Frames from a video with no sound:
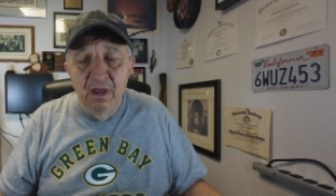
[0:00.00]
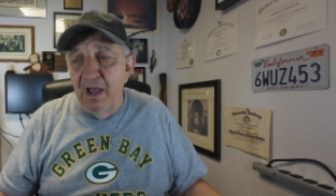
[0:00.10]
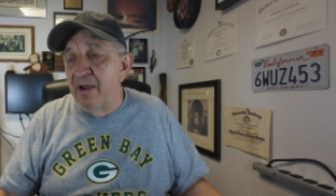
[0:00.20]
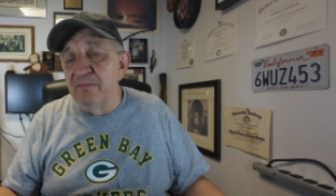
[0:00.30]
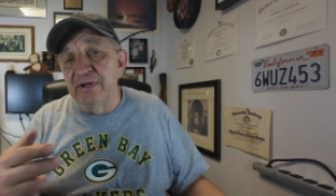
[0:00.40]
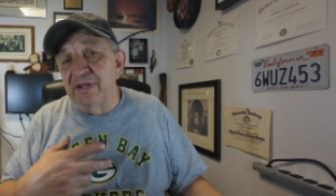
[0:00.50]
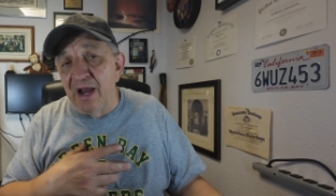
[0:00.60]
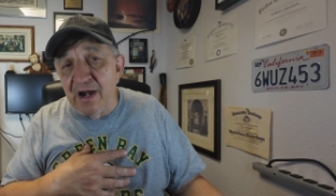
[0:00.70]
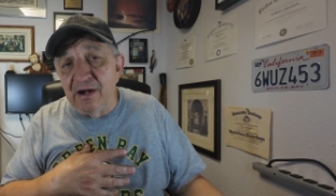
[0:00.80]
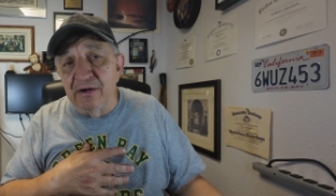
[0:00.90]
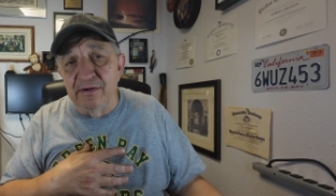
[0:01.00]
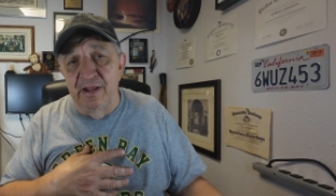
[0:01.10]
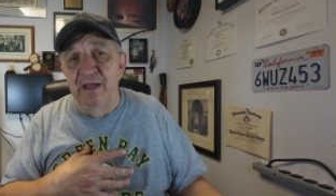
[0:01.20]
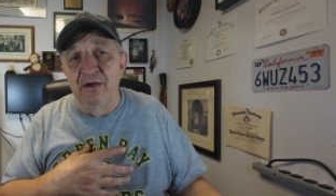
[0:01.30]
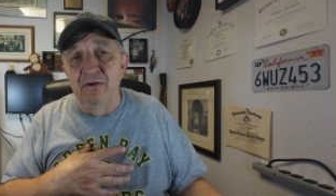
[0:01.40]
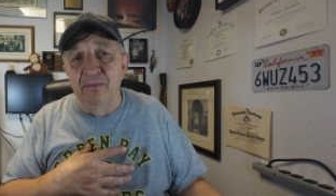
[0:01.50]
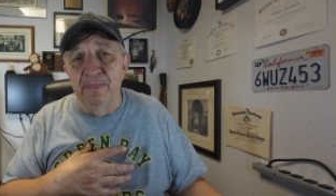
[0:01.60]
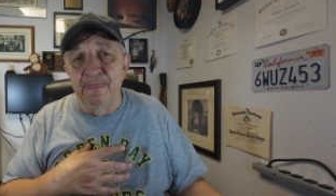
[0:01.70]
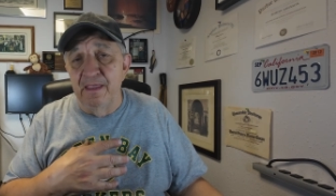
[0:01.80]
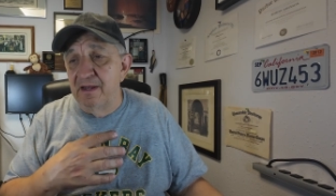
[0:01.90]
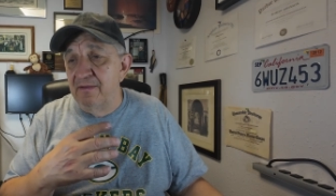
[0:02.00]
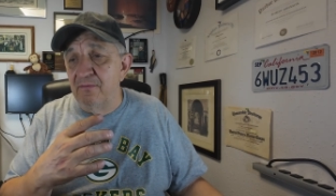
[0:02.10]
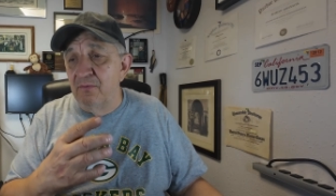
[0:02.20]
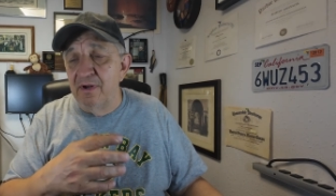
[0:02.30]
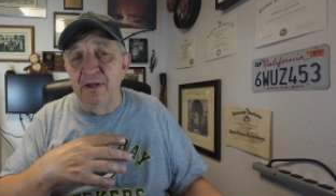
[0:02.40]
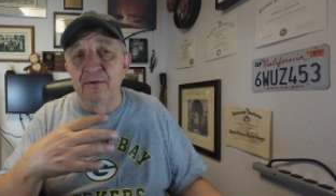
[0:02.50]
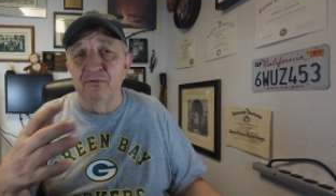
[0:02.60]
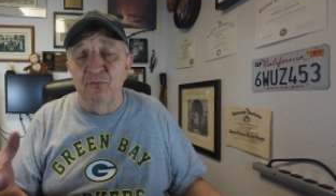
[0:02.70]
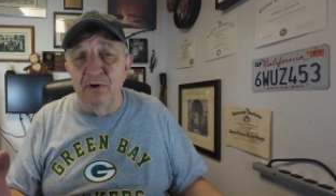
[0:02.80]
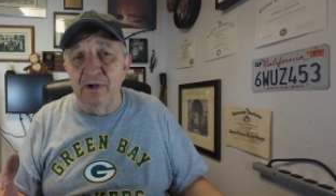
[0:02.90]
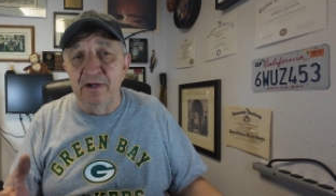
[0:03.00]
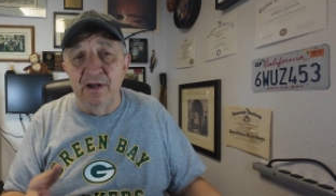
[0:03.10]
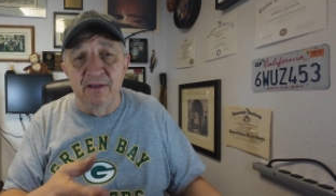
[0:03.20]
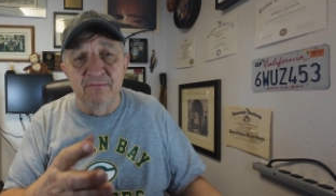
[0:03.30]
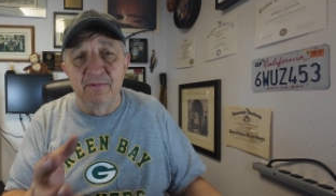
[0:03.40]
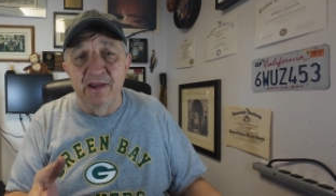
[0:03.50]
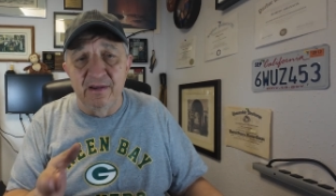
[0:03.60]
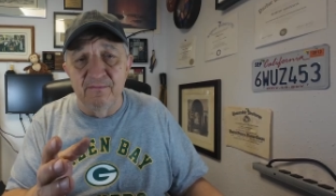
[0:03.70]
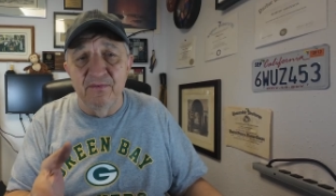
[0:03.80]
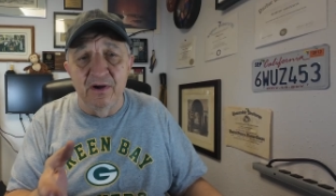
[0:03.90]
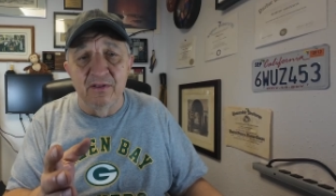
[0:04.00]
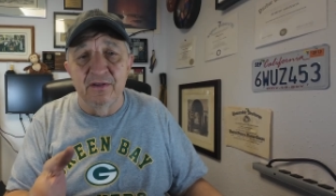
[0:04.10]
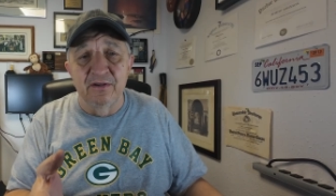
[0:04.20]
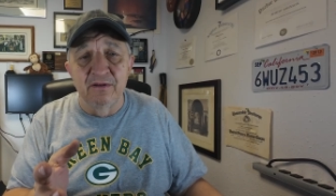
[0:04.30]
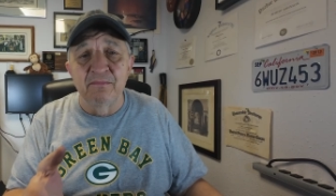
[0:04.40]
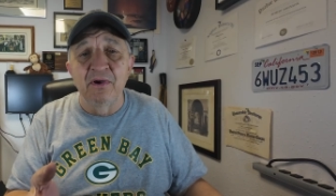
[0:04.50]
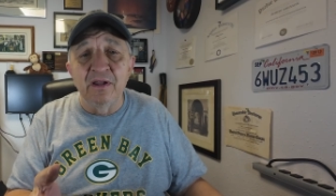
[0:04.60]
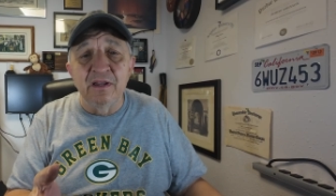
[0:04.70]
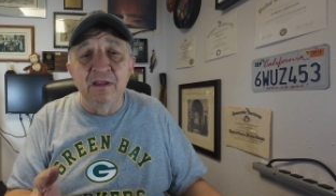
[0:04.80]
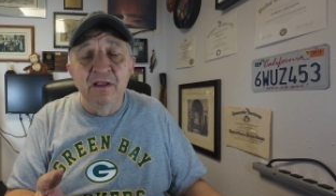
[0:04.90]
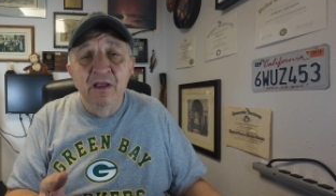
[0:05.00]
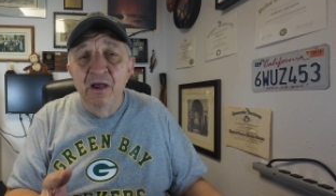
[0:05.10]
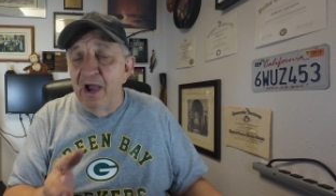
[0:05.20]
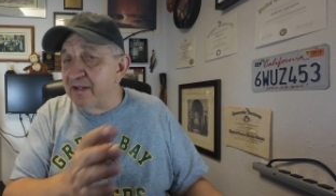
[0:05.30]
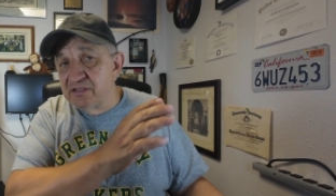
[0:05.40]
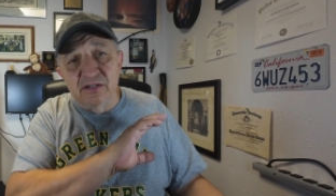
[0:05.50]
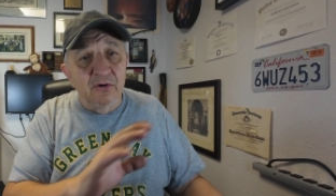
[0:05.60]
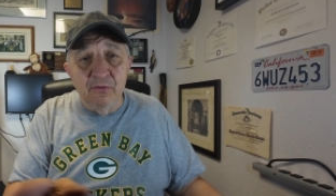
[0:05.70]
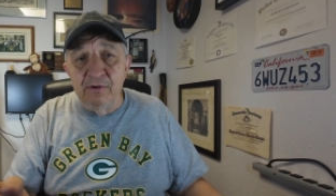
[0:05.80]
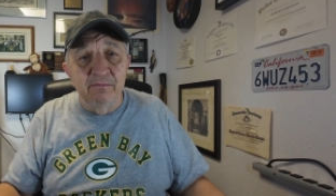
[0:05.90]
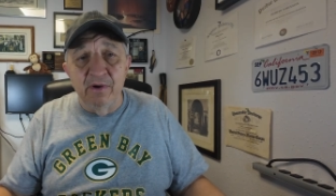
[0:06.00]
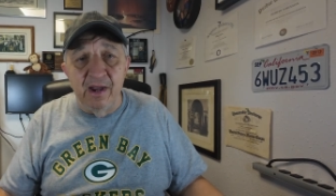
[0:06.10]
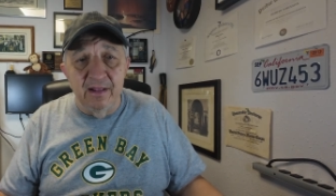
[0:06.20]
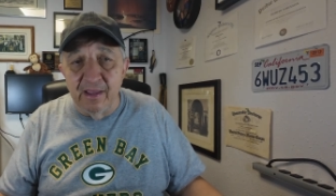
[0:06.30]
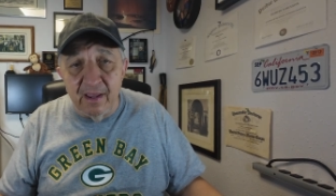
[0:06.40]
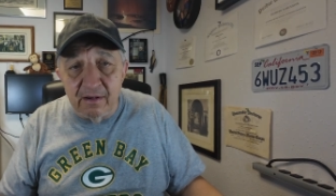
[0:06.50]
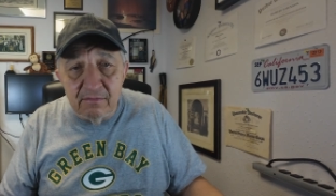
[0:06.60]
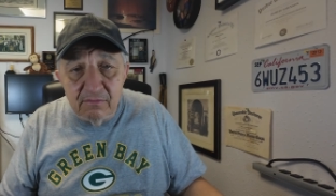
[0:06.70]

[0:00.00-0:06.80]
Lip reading: I'm retired now, and even when I was working, I was making fairly good money. I still wouldn't buy that.